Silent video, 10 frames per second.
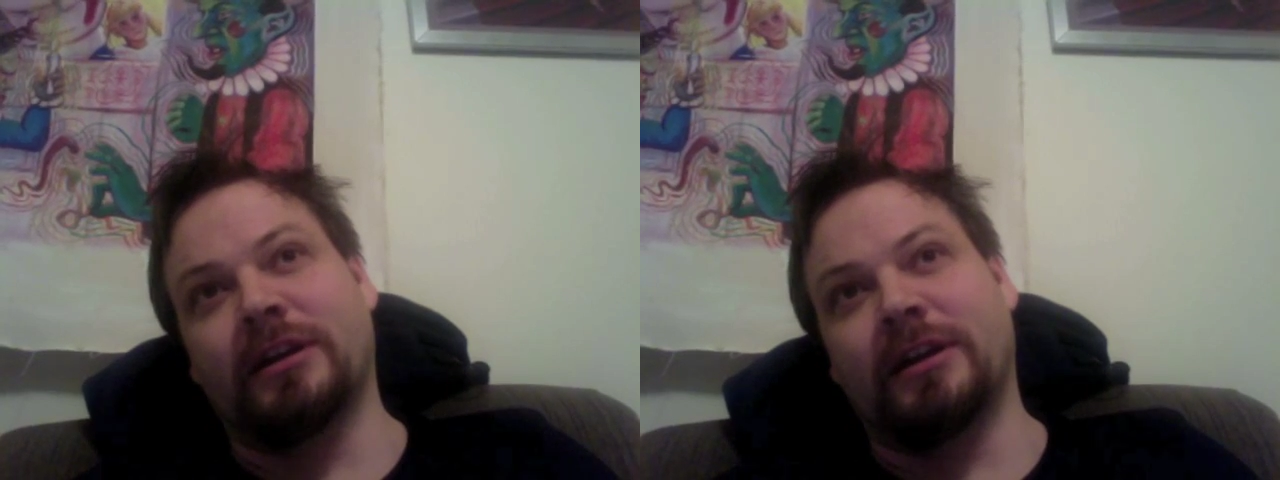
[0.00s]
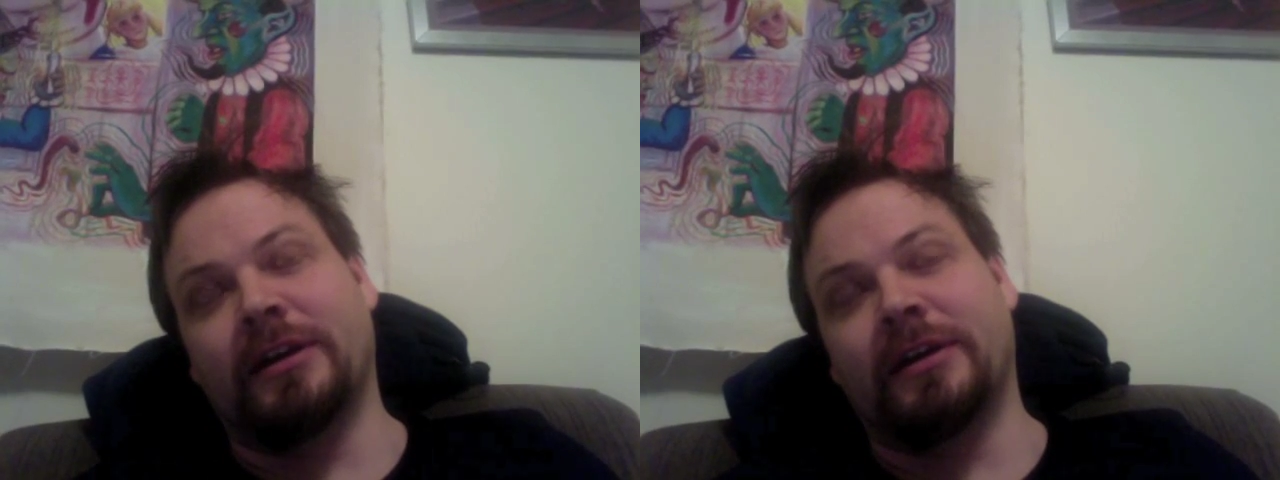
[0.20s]

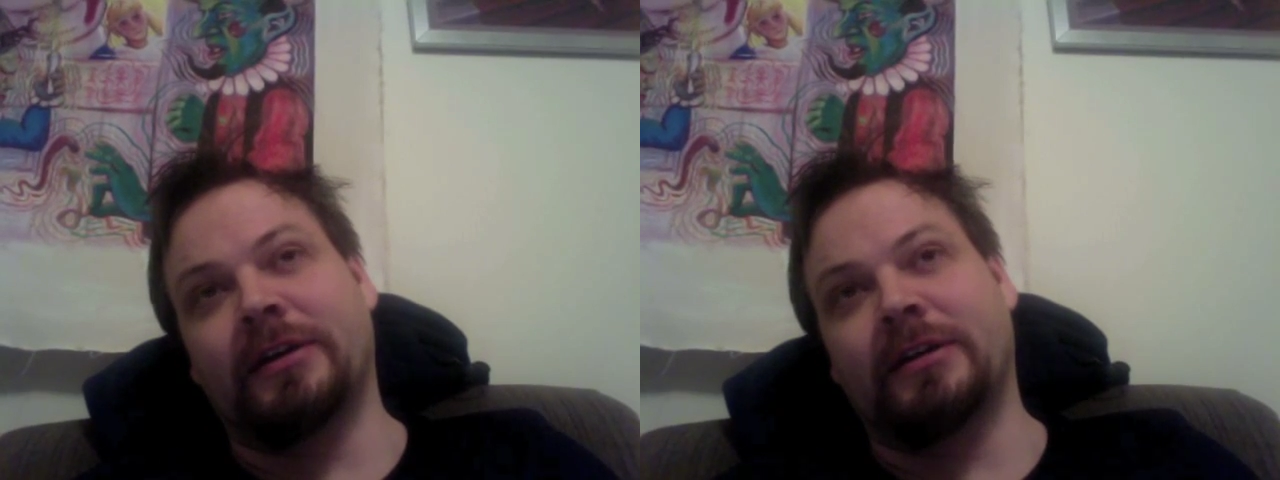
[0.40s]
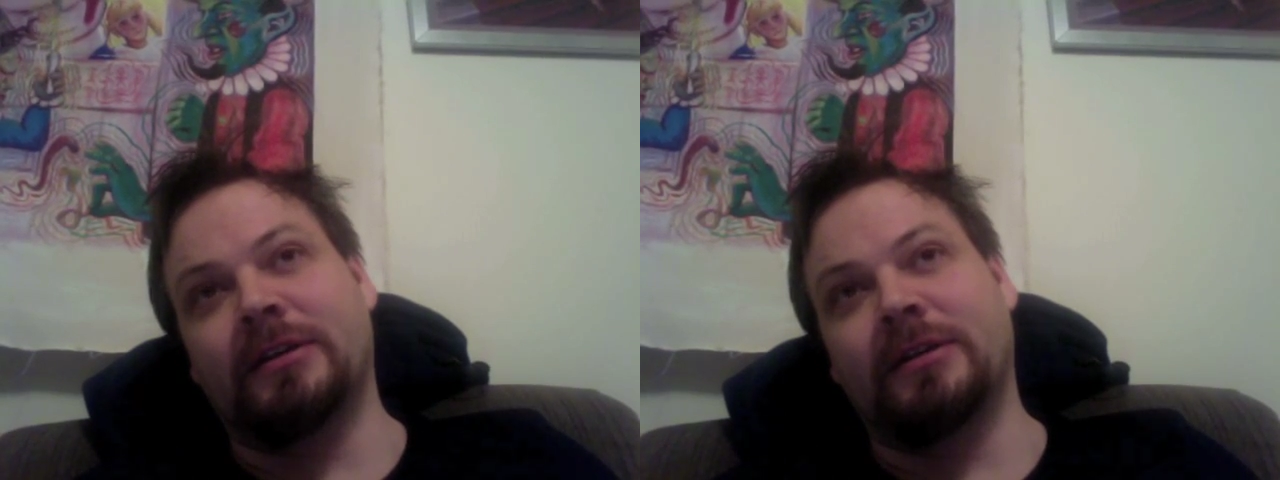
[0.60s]

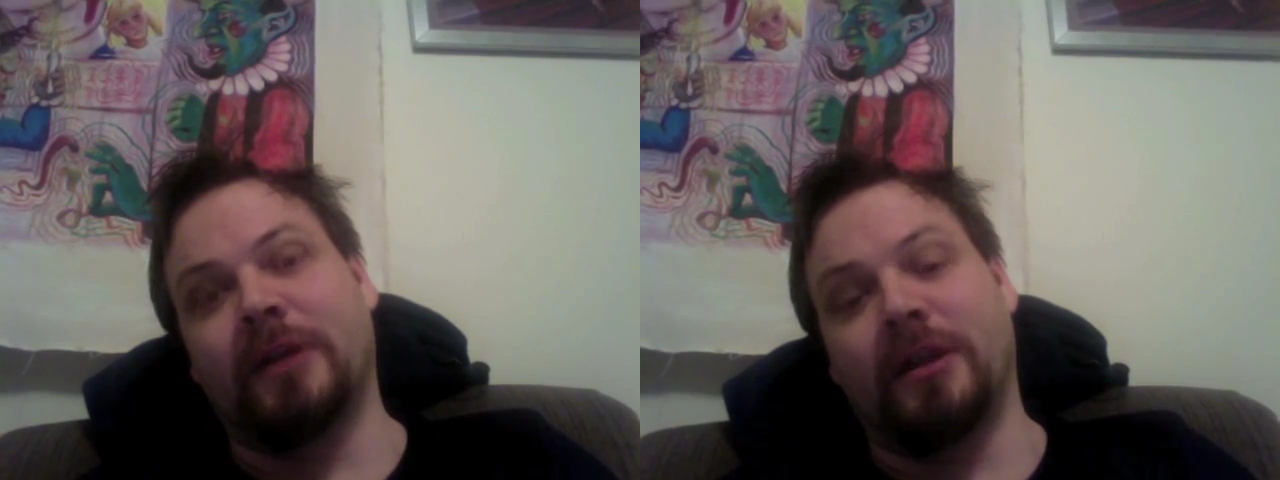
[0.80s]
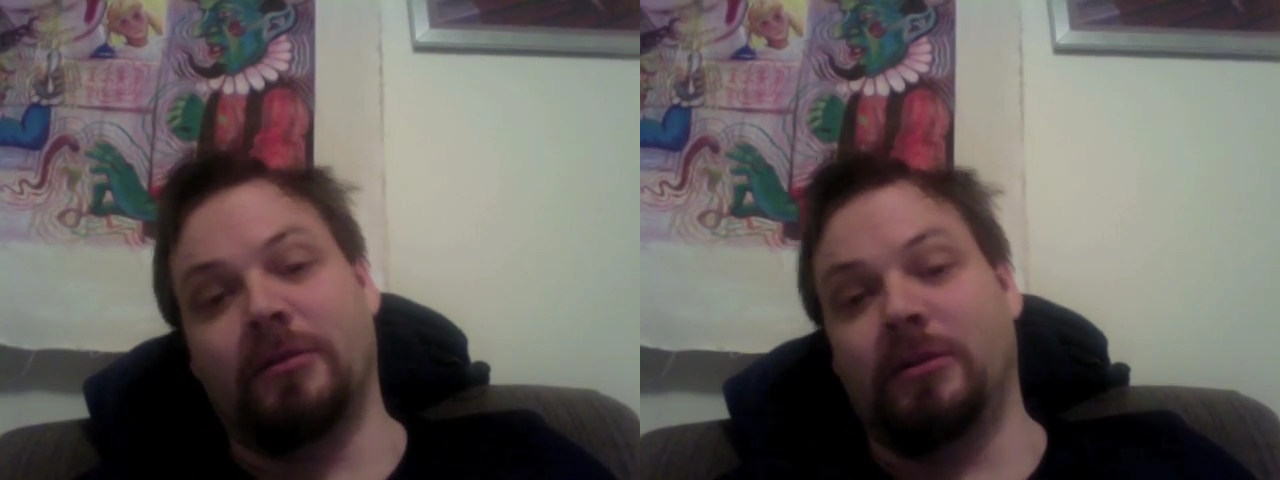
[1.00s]

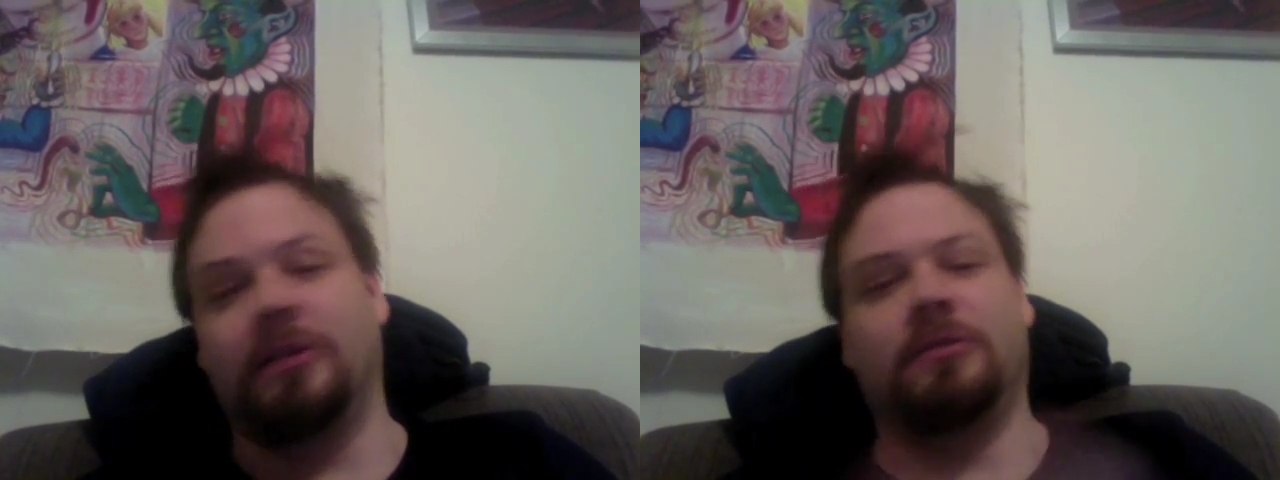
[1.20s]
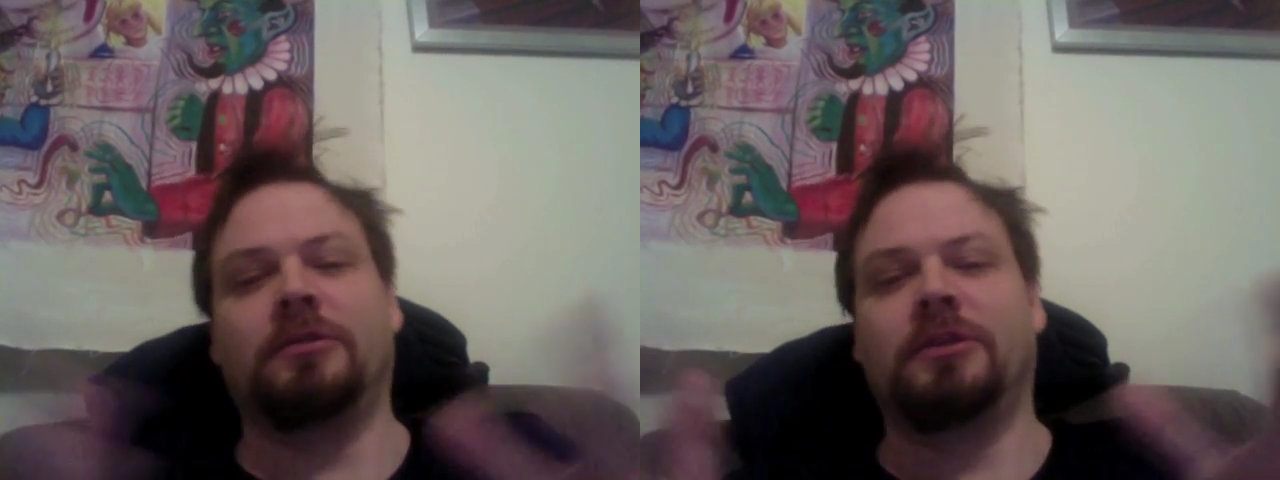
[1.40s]
and